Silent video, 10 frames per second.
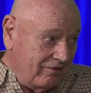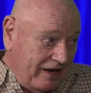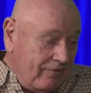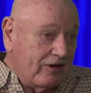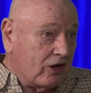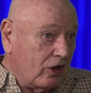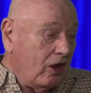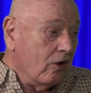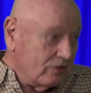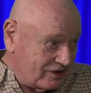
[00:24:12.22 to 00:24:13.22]
even
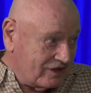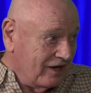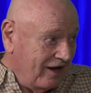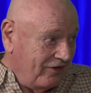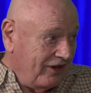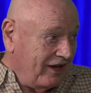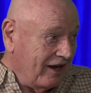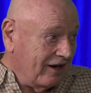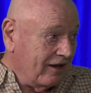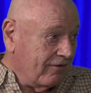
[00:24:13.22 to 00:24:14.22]
close to
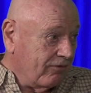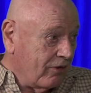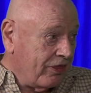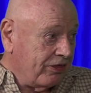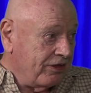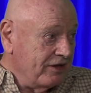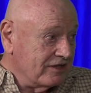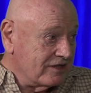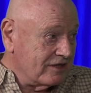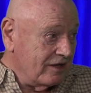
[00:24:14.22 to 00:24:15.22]
the end of the fourth
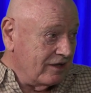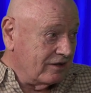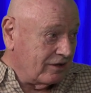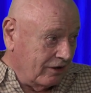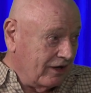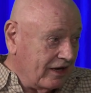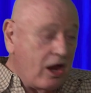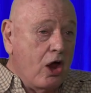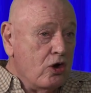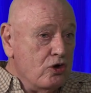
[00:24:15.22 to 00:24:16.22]
turning.
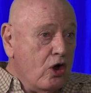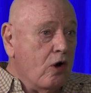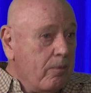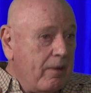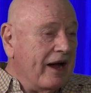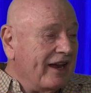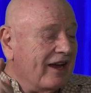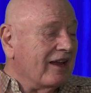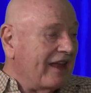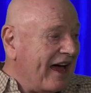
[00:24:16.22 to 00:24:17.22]
Nobody
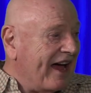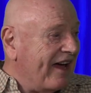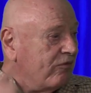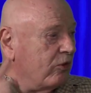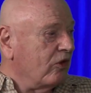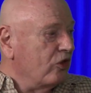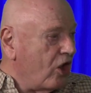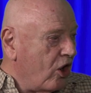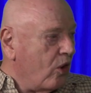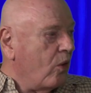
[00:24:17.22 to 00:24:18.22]
alive will
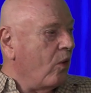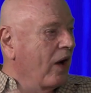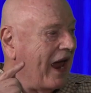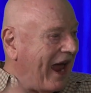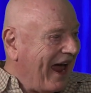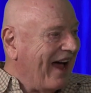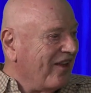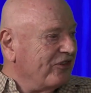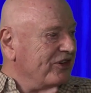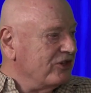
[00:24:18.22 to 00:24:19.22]
know how
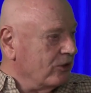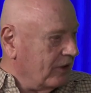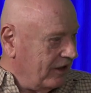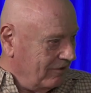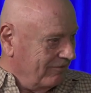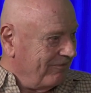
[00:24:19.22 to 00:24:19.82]
to do it.